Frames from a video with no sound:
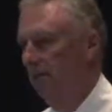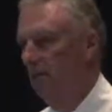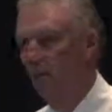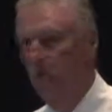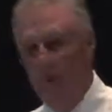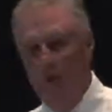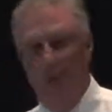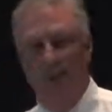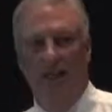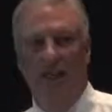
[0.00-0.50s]

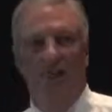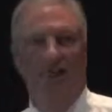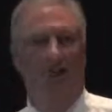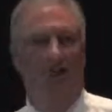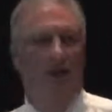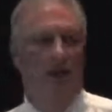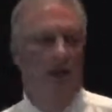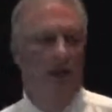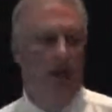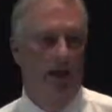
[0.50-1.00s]
was the
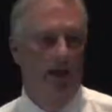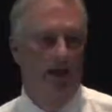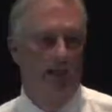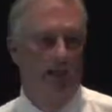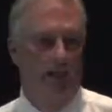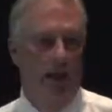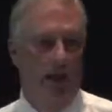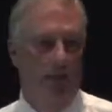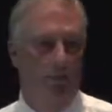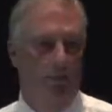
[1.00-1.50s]

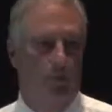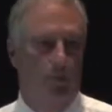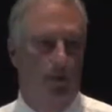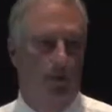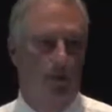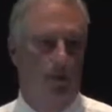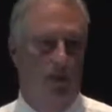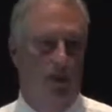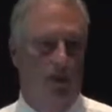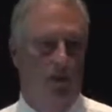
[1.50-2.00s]
in-plant
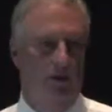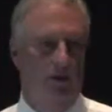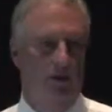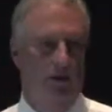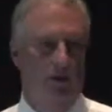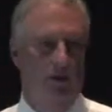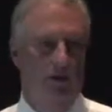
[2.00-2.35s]
print center.